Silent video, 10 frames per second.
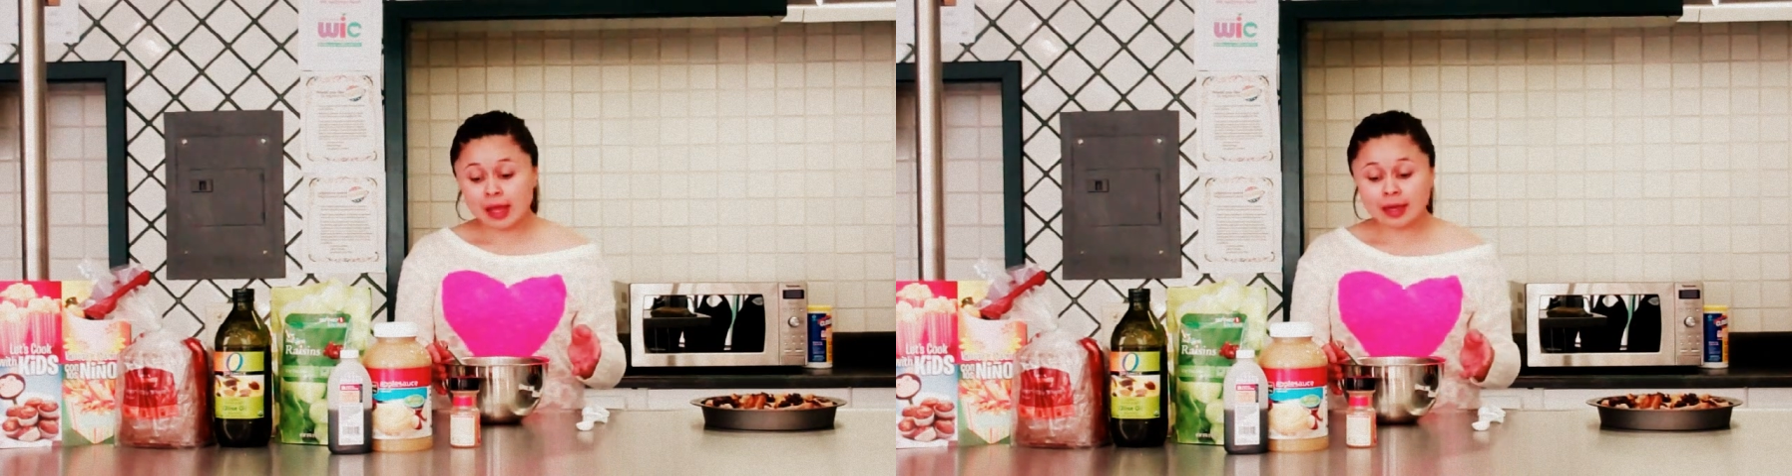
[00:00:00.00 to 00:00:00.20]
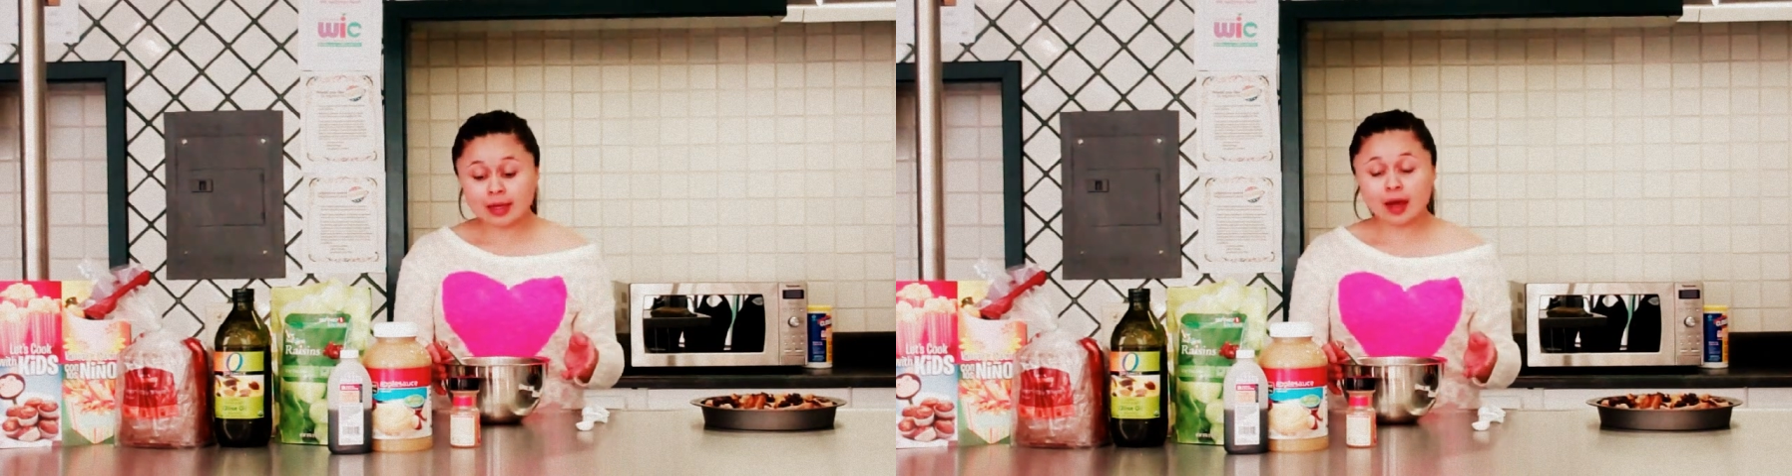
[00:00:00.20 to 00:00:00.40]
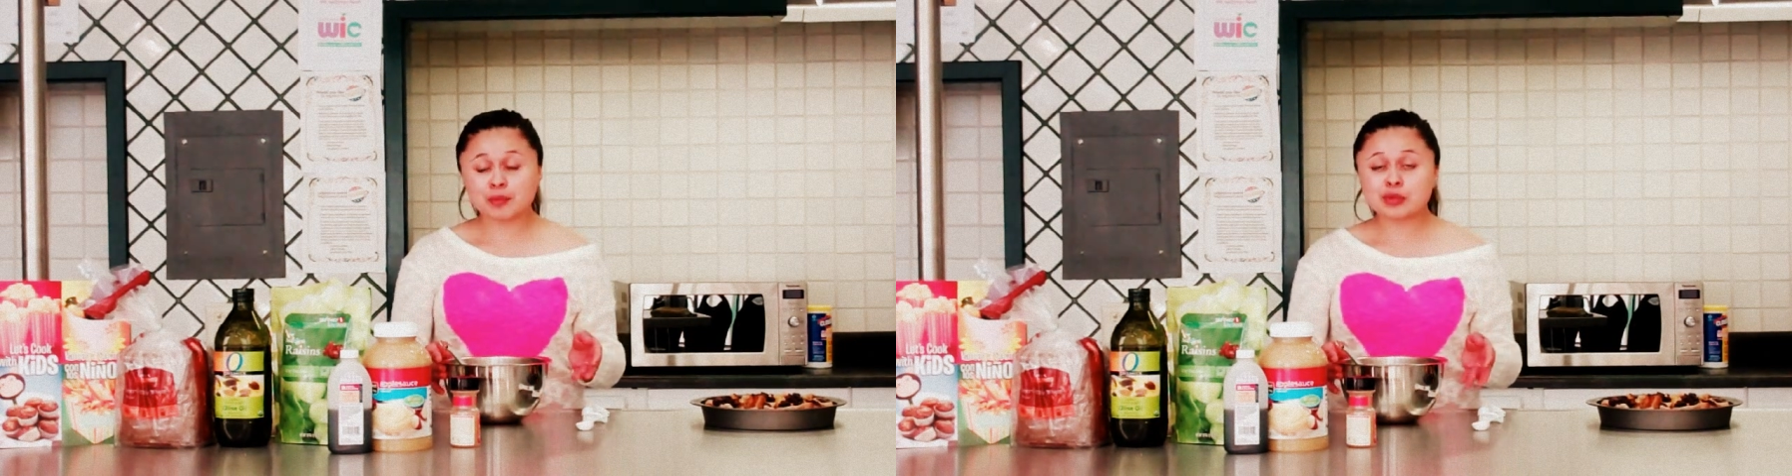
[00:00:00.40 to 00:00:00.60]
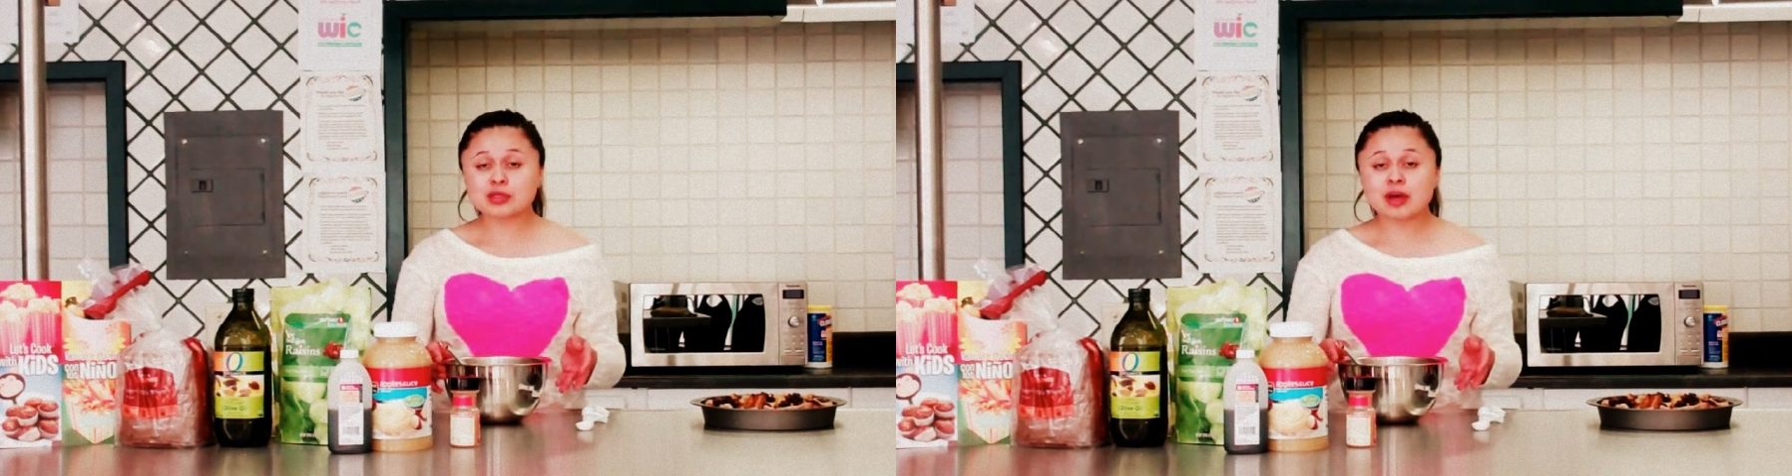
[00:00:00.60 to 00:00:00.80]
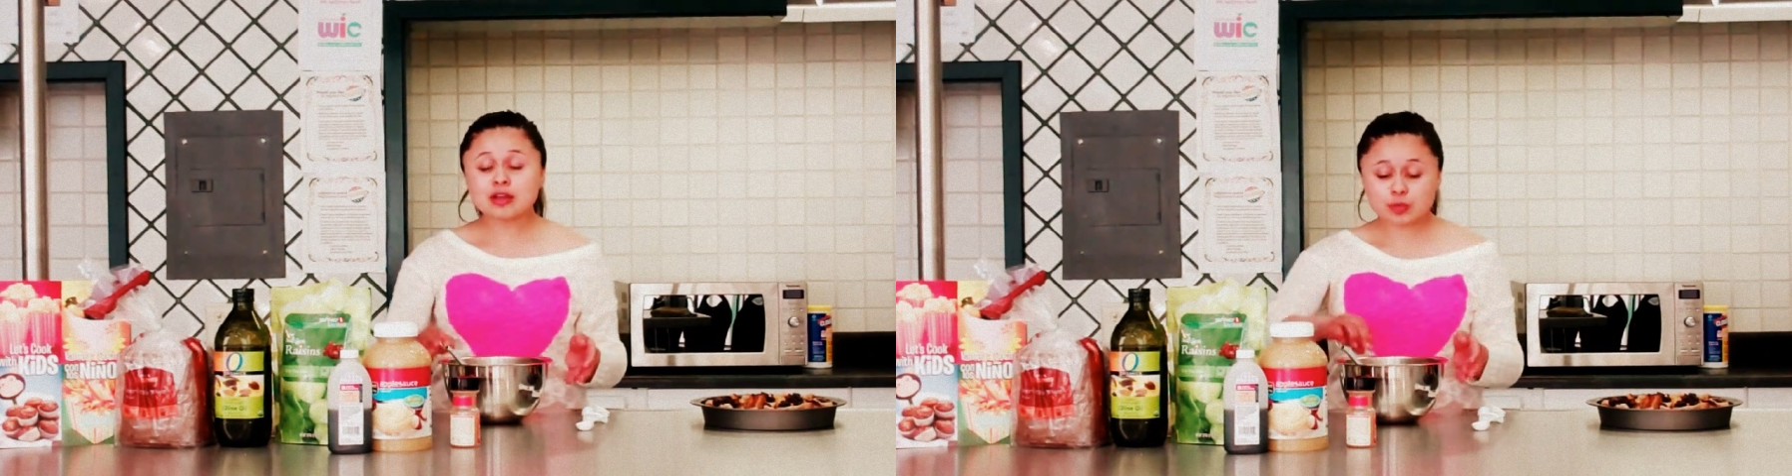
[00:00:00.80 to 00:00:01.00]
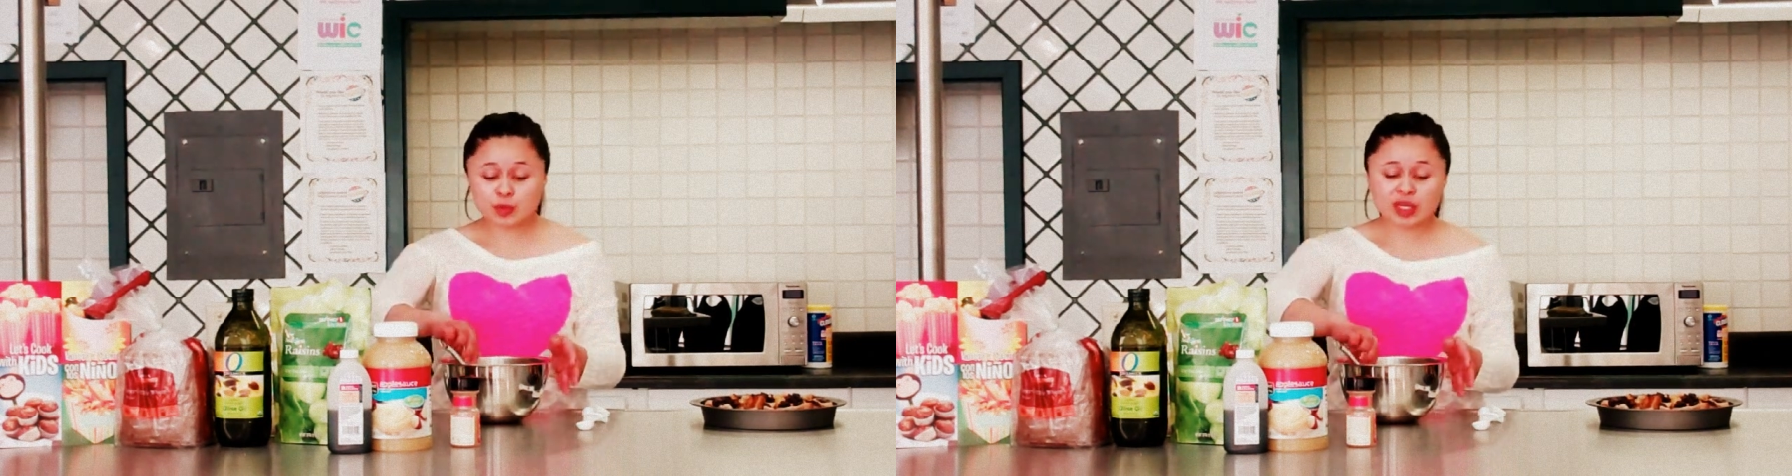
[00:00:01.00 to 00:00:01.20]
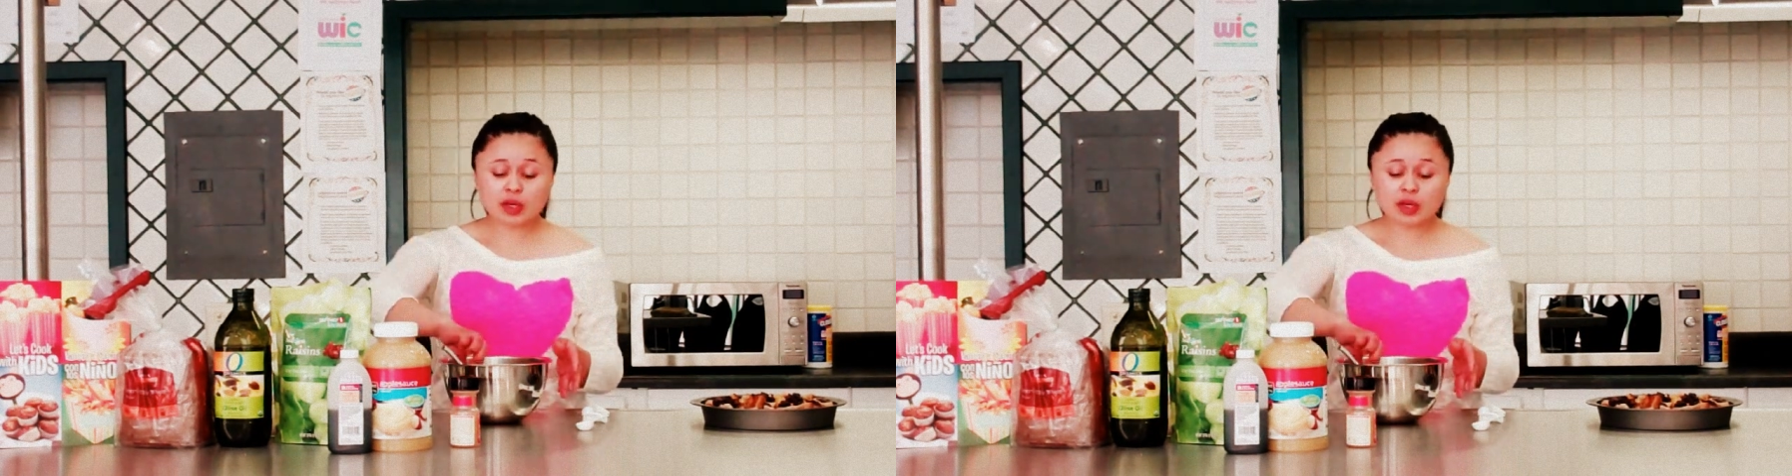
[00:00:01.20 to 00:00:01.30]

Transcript: and applesauce, we